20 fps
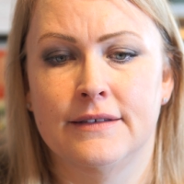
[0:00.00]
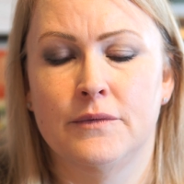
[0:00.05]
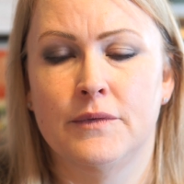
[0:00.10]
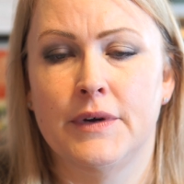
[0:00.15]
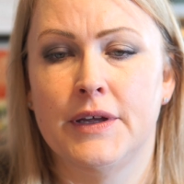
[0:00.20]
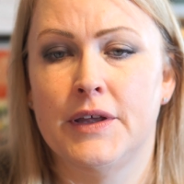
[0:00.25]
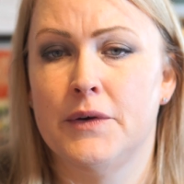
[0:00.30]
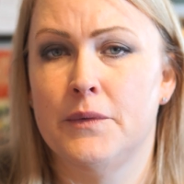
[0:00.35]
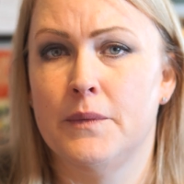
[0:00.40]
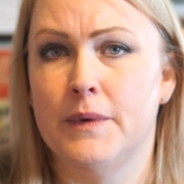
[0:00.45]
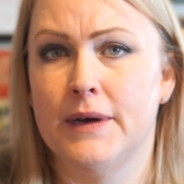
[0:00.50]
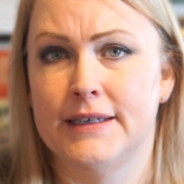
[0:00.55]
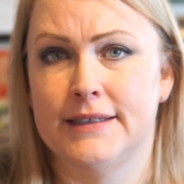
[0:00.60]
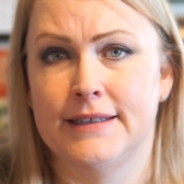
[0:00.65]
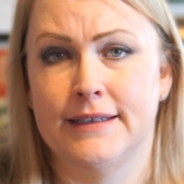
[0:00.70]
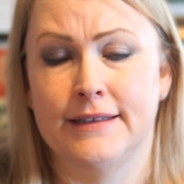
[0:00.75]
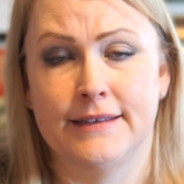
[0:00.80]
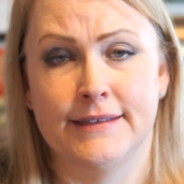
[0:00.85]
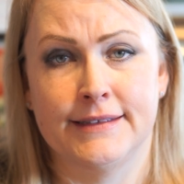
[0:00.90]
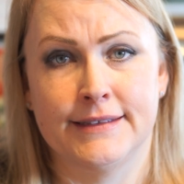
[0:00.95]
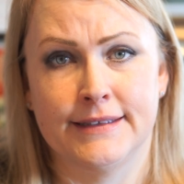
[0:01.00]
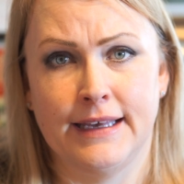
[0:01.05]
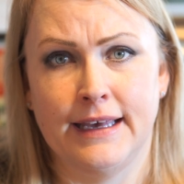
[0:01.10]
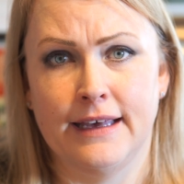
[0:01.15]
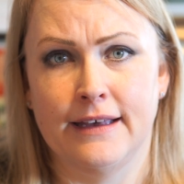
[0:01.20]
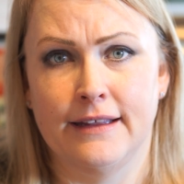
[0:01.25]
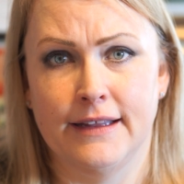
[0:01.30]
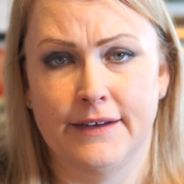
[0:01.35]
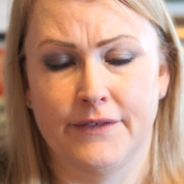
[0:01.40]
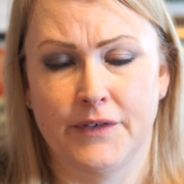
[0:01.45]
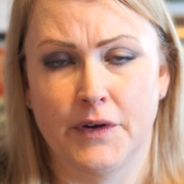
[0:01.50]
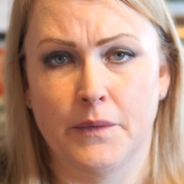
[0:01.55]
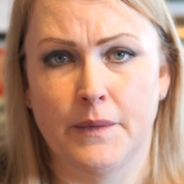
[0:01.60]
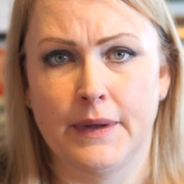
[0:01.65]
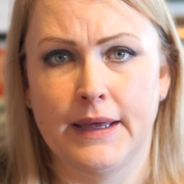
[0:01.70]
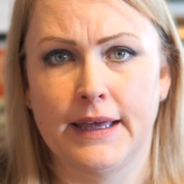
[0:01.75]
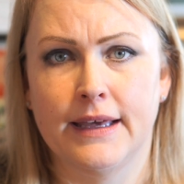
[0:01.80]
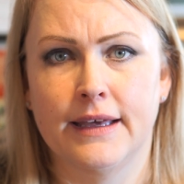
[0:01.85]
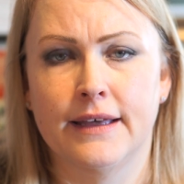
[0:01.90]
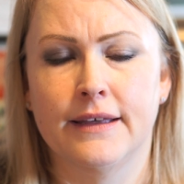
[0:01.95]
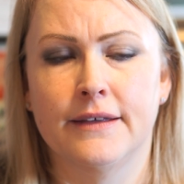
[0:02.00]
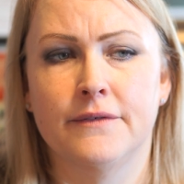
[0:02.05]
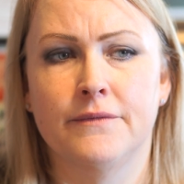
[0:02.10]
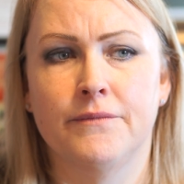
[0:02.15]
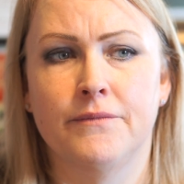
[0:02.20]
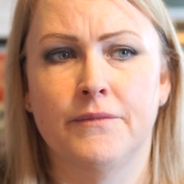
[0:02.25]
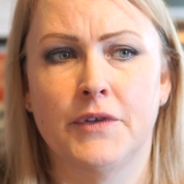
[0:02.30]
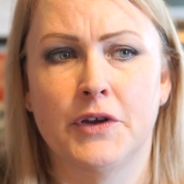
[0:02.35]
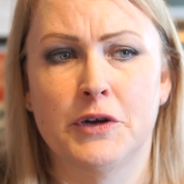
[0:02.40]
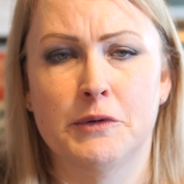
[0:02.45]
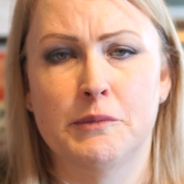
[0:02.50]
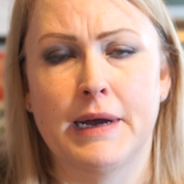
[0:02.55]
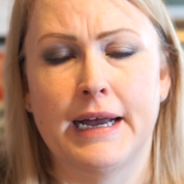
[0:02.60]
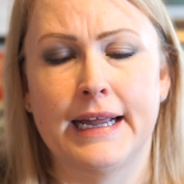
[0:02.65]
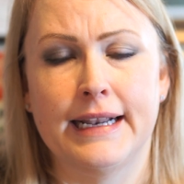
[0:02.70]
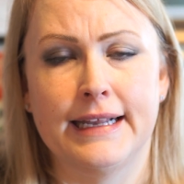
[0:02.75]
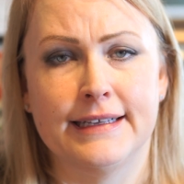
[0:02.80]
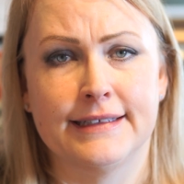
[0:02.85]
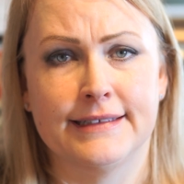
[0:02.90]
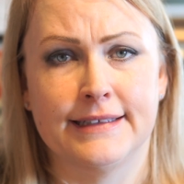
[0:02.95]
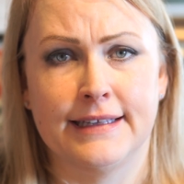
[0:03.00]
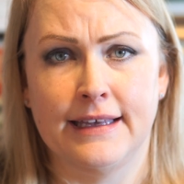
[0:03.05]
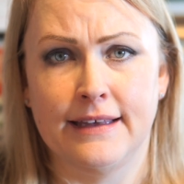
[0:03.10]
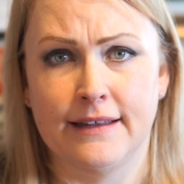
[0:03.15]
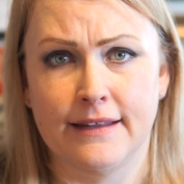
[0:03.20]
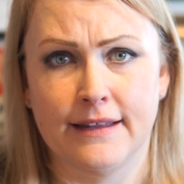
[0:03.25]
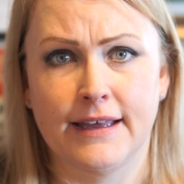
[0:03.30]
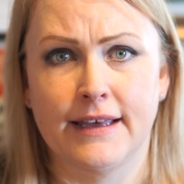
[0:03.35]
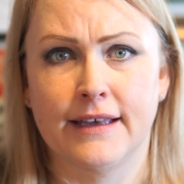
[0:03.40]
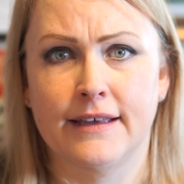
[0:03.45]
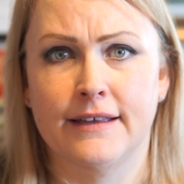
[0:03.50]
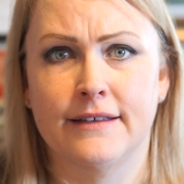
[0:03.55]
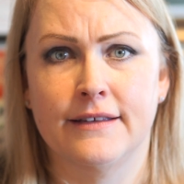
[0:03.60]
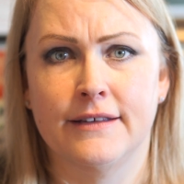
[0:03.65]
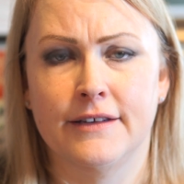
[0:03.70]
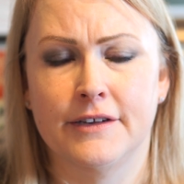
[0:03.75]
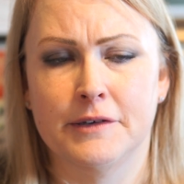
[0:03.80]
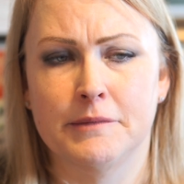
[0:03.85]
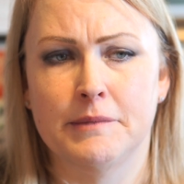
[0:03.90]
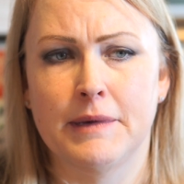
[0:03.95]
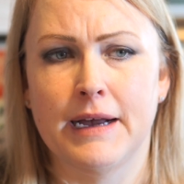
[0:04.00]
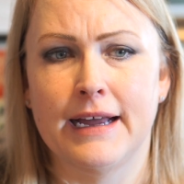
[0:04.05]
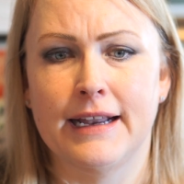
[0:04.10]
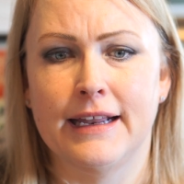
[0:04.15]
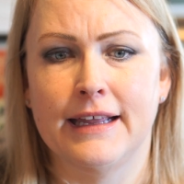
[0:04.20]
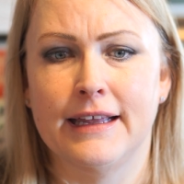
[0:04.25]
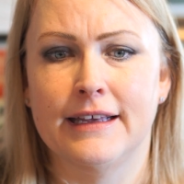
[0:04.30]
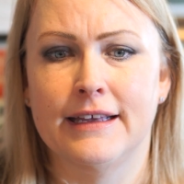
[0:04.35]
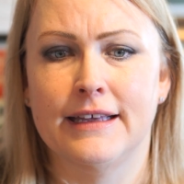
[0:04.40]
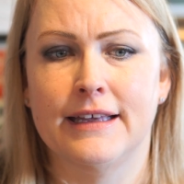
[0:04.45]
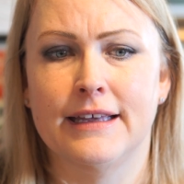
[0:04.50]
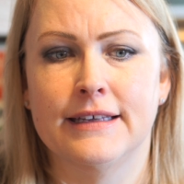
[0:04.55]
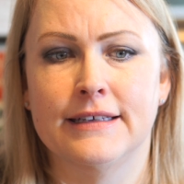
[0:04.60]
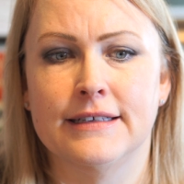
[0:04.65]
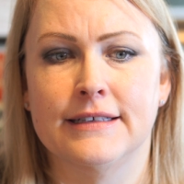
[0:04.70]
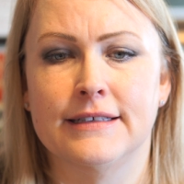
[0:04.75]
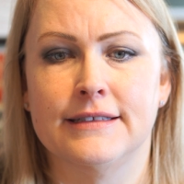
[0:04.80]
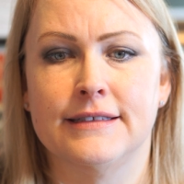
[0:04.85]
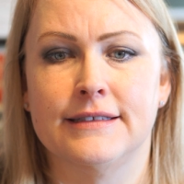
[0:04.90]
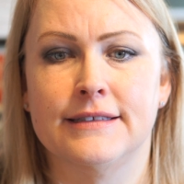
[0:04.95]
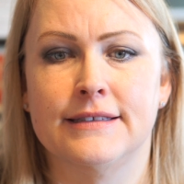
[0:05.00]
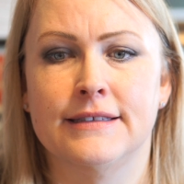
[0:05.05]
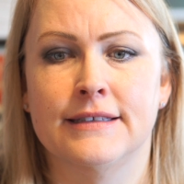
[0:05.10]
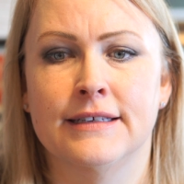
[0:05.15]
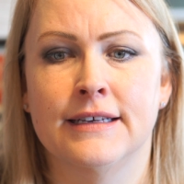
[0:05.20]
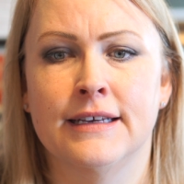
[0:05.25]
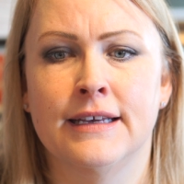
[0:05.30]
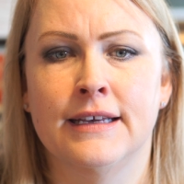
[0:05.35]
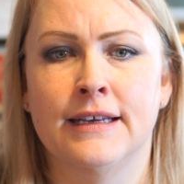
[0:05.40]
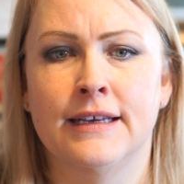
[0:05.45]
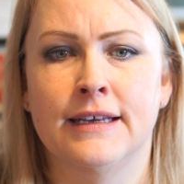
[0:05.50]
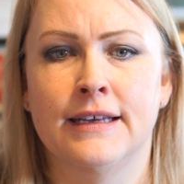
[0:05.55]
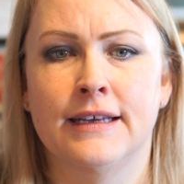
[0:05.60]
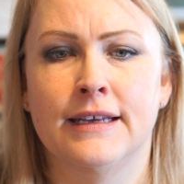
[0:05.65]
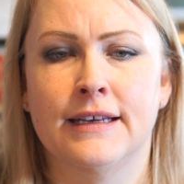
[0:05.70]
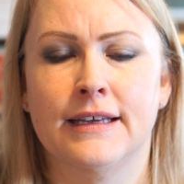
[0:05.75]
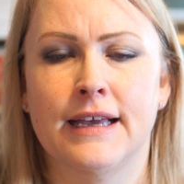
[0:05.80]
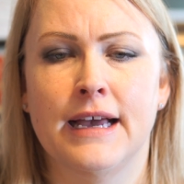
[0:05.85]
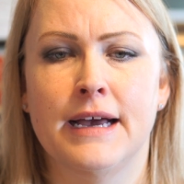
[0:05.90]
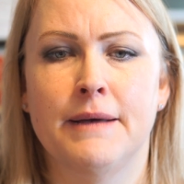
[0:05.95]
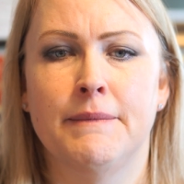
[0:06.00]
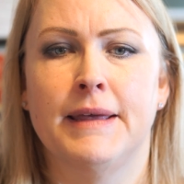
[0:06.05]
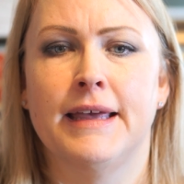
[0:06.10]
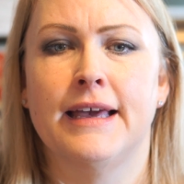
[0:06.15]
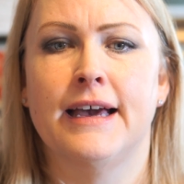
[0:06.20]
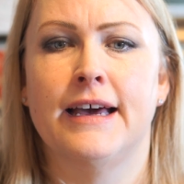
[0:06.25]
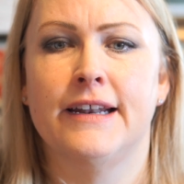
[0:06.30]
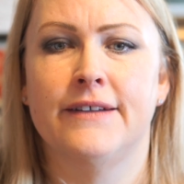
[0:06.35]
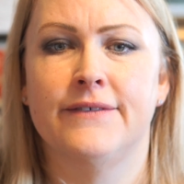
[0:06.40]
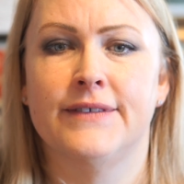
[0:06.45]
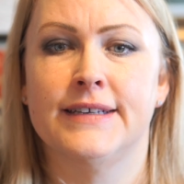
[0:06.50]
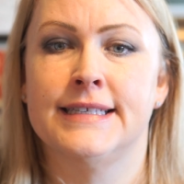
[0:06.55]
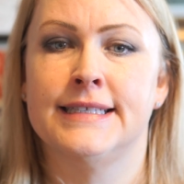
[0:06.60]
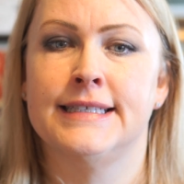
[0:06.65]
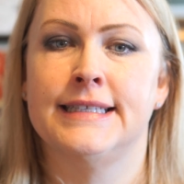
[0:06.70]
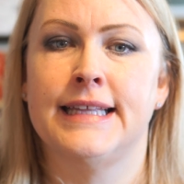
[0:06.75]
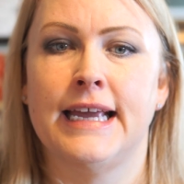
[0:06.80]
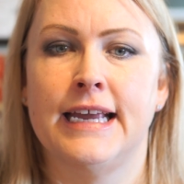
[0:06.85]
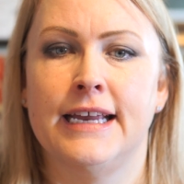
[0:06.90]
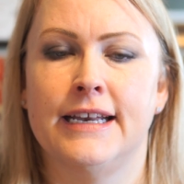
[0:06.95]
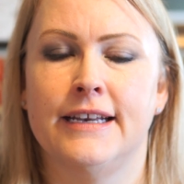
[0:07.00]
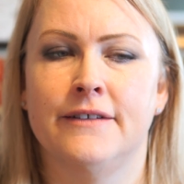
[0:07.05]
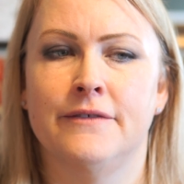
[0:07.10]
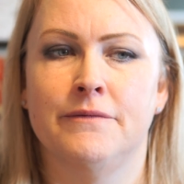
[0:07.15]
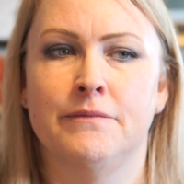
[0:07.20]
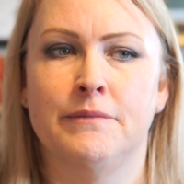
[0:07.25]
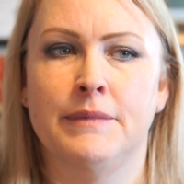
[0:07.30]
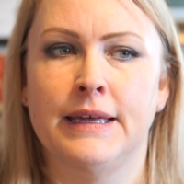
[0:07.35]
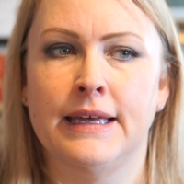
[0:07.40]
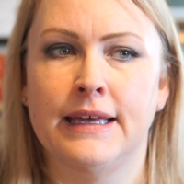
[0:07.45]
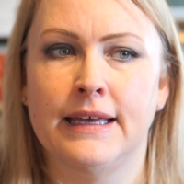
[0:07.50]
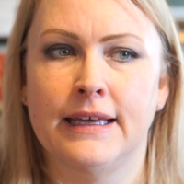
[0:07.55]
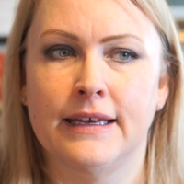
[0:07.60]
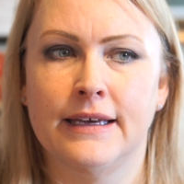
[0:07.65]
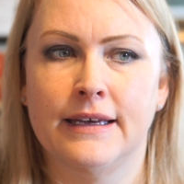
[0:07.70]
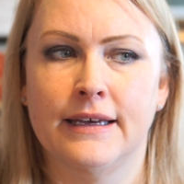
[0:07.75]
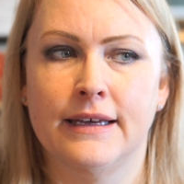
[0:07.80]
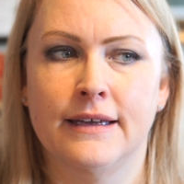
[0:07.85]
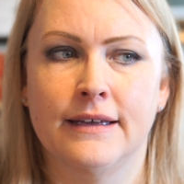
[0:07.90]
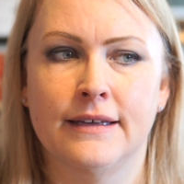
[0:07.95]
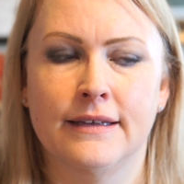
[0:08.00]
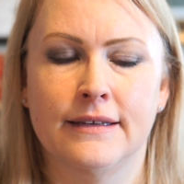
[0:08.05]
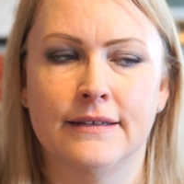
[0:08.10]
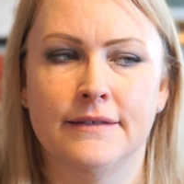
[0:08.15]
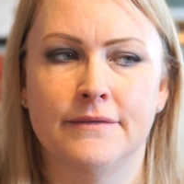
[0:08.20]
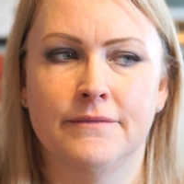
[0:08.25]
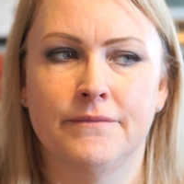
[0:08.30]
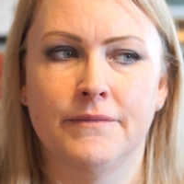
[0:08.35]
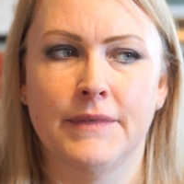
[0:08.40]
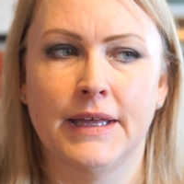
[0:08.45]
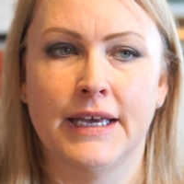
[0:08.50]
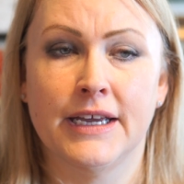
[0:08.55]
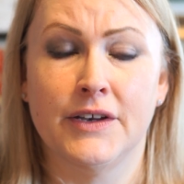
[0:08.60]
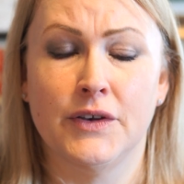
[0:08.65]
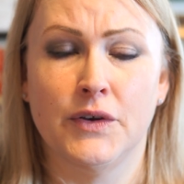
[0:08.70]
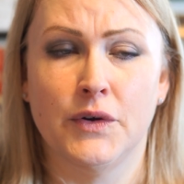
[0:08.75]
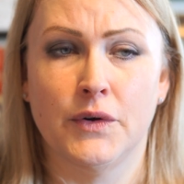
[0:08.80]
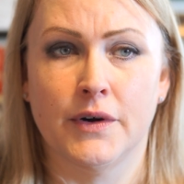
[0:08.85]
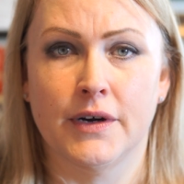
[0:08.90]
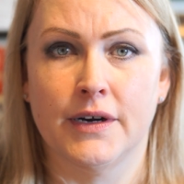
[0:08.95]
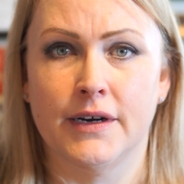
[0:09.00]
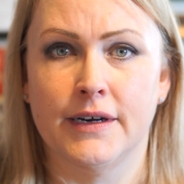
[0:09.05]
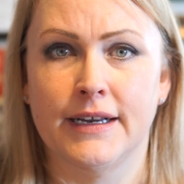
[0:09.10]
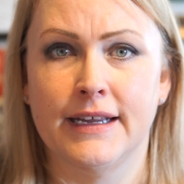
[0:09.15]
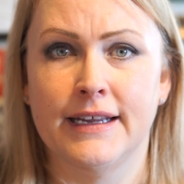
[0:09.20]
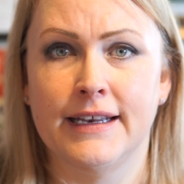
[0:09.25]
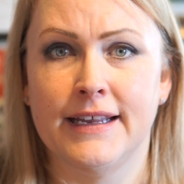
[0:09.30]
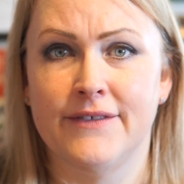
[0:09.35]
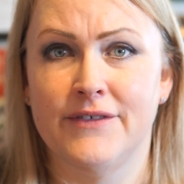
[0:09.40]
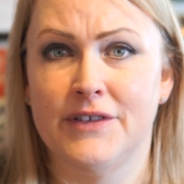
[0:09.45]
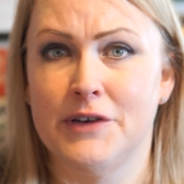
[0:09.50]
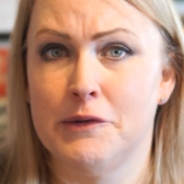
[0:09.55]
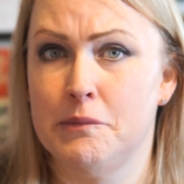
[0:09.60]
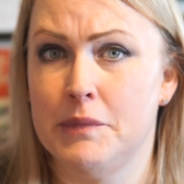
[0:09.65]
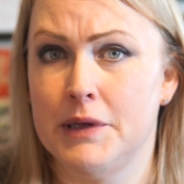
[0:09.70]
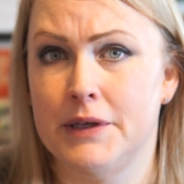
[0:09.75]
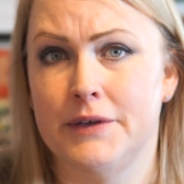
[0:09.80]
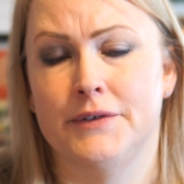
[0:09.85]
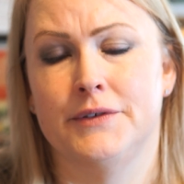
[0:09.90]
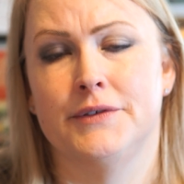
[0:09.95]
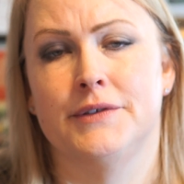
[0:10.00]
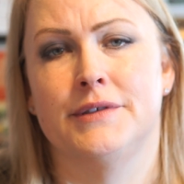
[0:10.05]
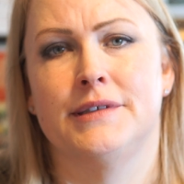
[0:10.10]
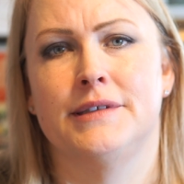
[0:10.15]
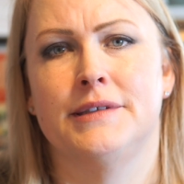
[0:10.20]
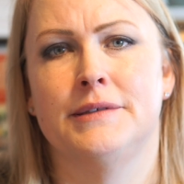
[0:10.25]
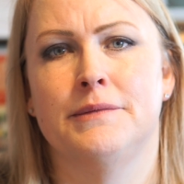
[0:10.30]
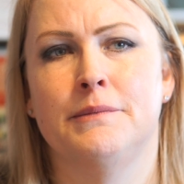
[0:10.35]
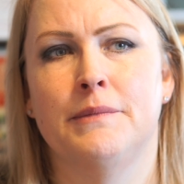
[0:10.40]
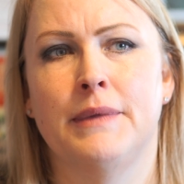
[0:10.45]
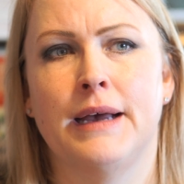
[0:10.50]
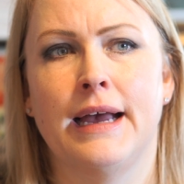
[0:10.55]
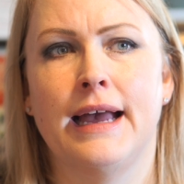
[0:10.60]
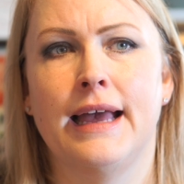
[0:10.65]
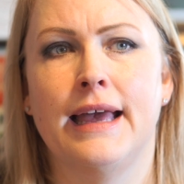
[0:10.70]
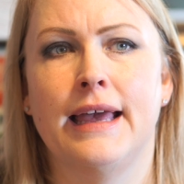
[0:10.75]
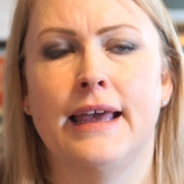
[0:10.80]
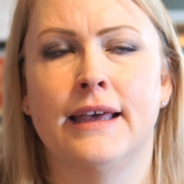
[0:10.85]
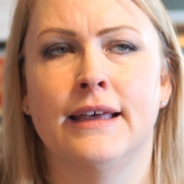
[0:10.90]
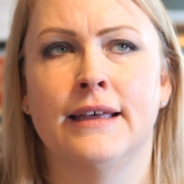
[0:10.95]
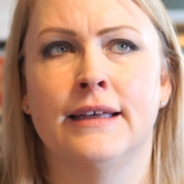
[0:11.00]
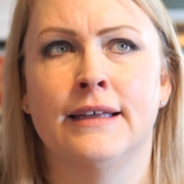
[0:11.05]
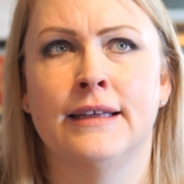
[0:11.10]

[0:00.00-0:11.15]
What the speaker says: what you want on the scale every week, your body is healing. Your body is coming out of a state of being ignored and even abused by,